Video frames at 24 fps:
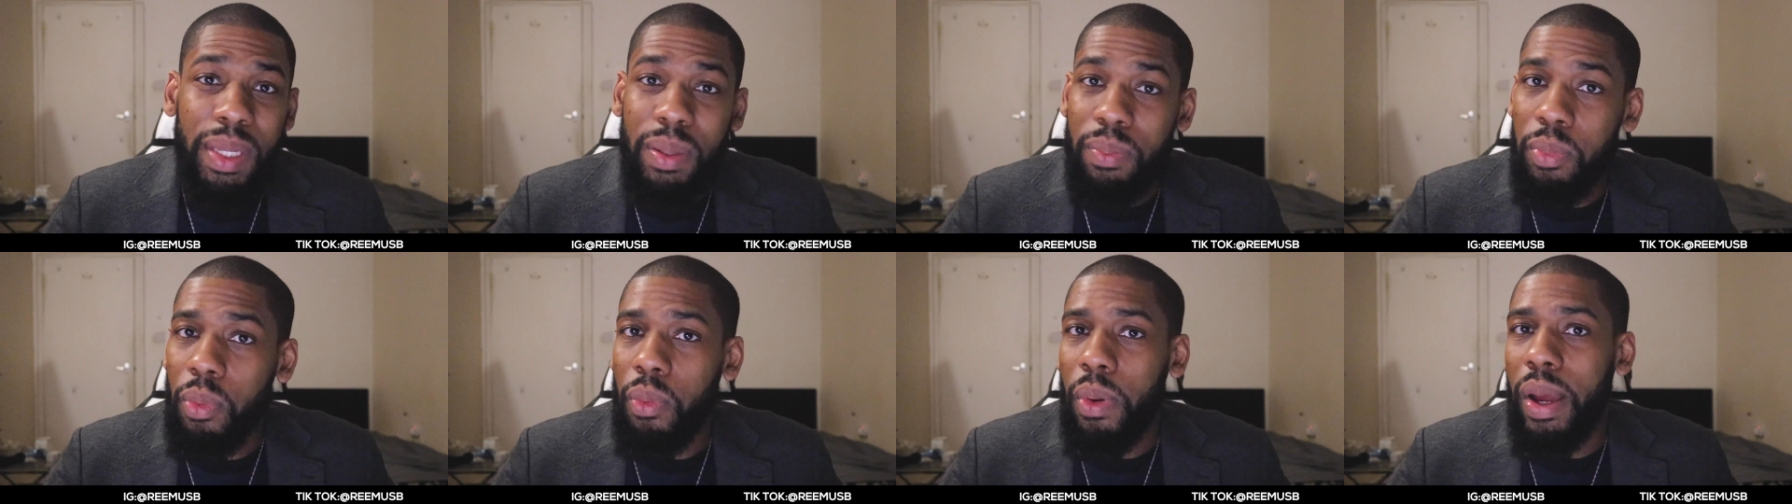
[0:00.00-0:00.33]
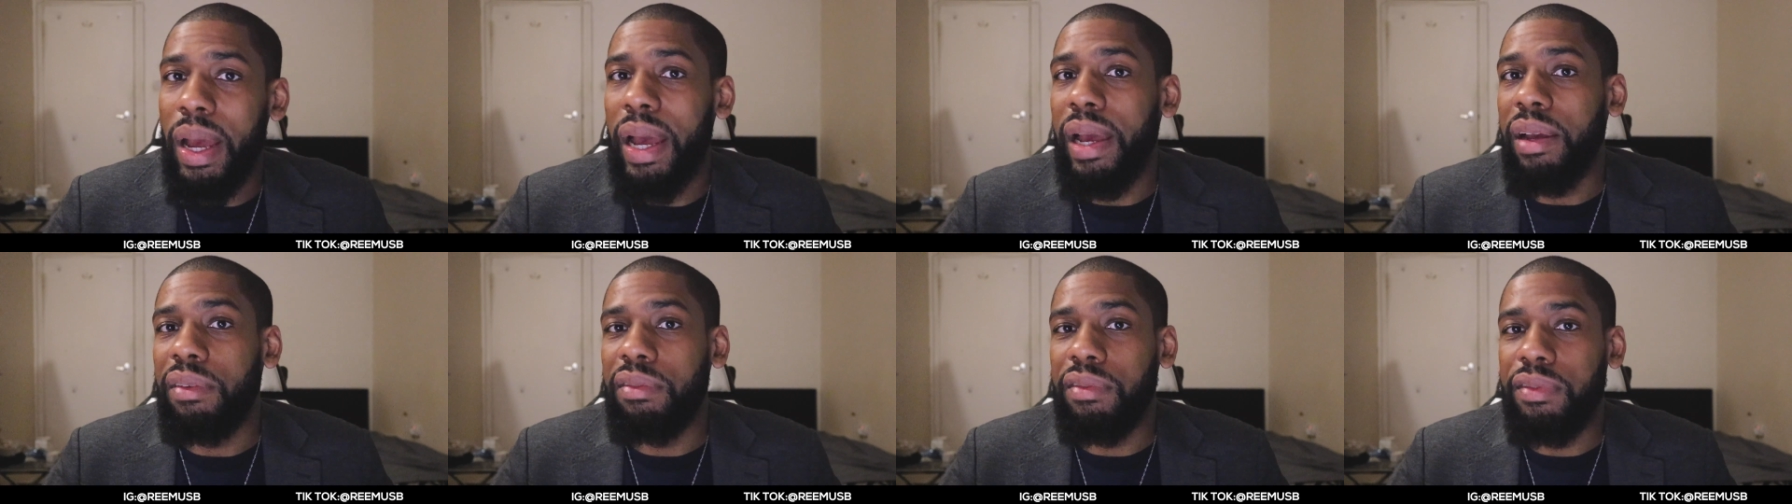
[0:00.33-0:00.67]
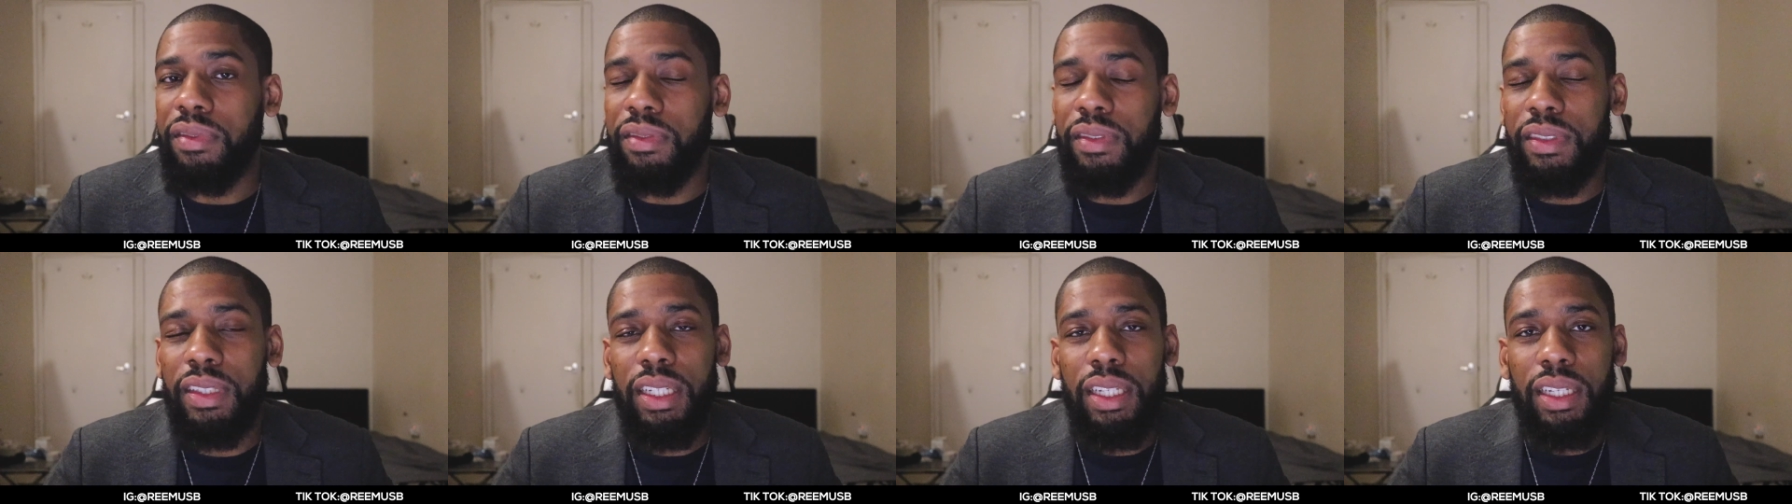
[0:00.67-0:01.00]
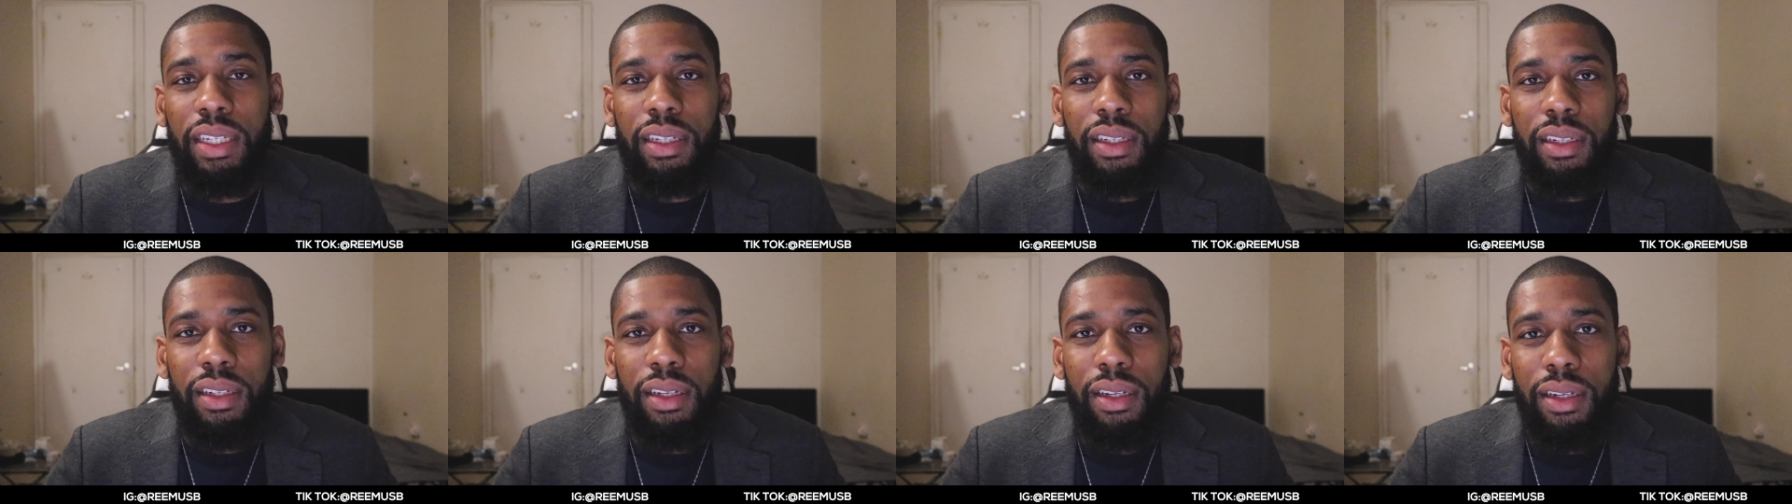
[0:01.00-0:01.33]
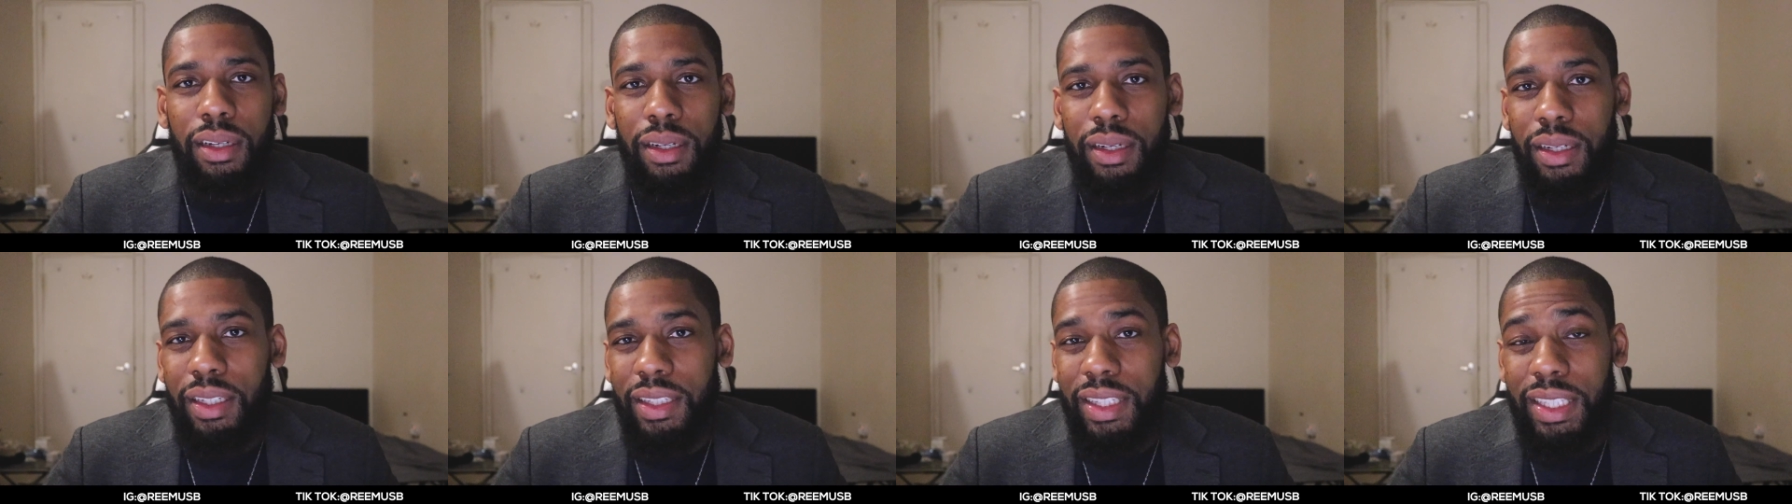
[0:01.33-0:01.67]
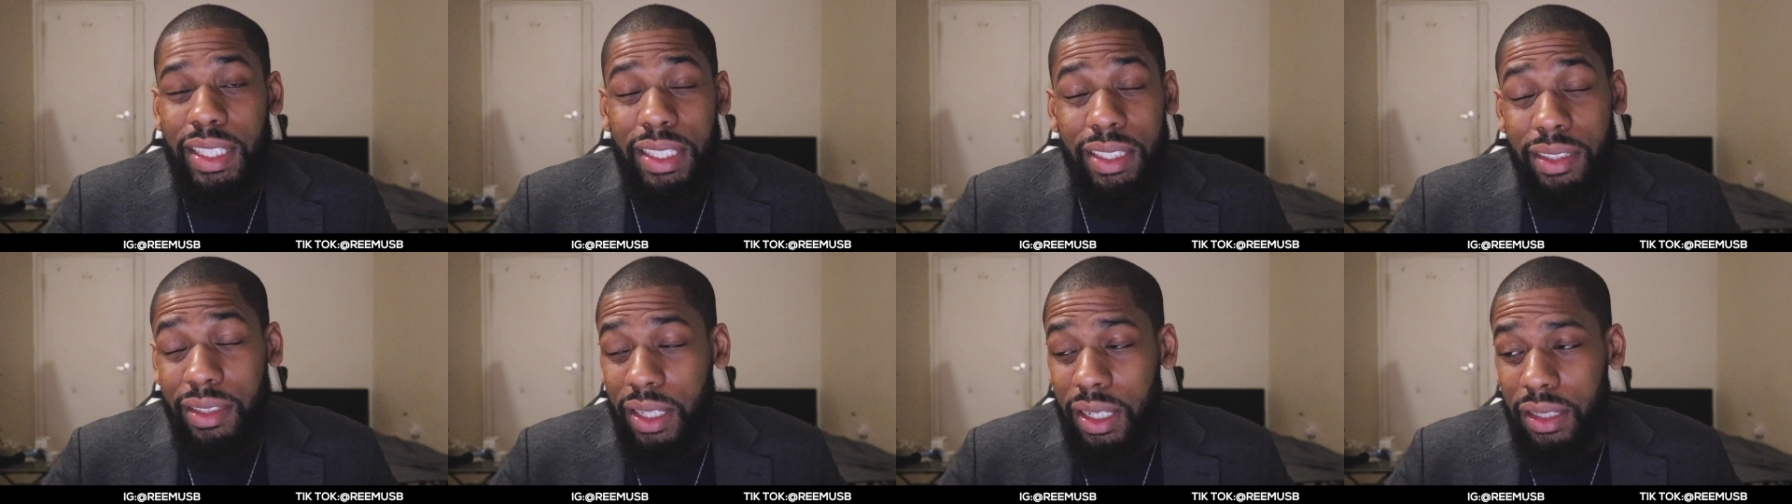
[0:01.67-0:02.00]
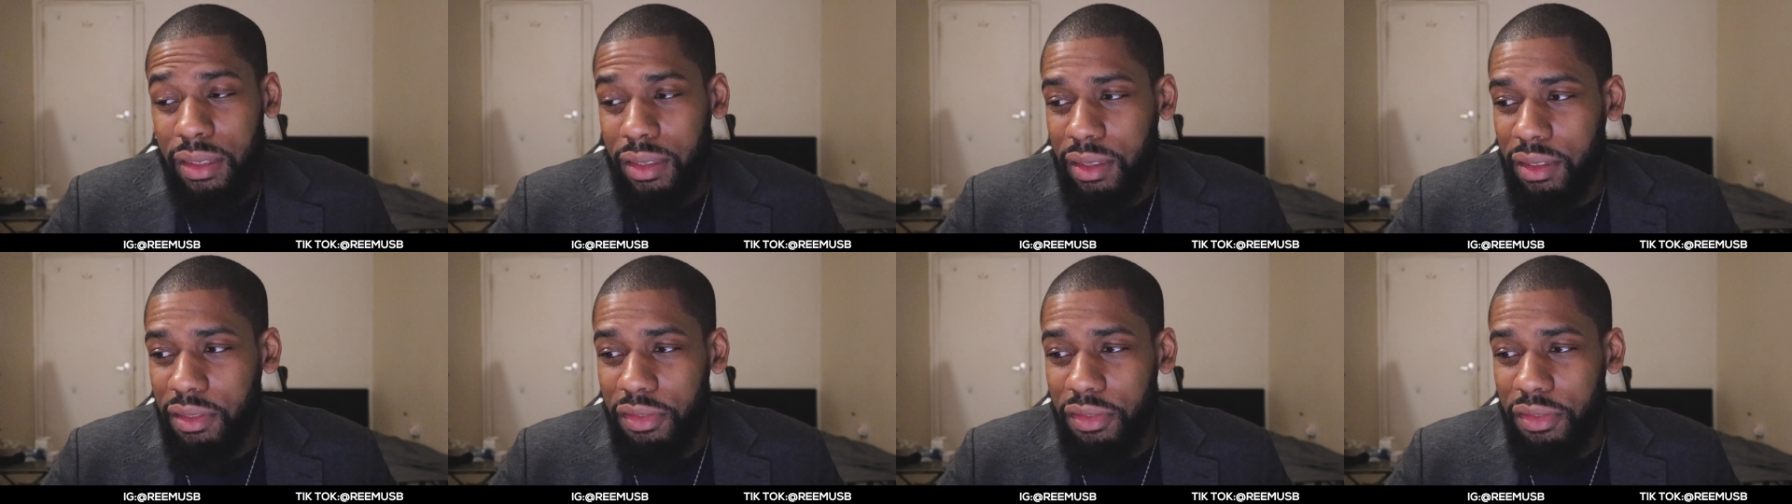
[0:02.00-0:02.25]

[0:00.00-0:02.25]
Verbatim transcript: people have uh, these days.